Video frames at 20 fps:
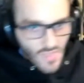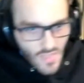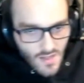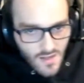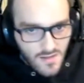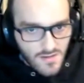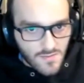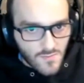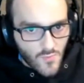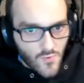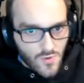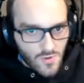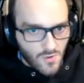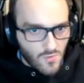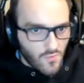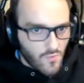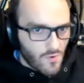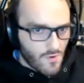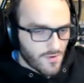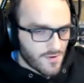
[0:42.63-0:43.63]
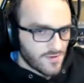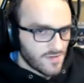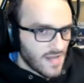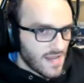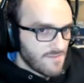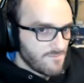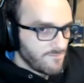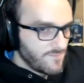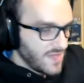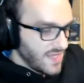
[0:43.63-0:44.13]
immortal warrior
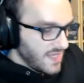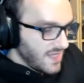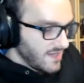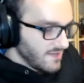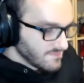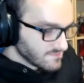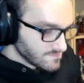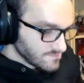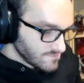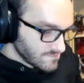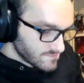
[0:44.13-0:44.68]
named B,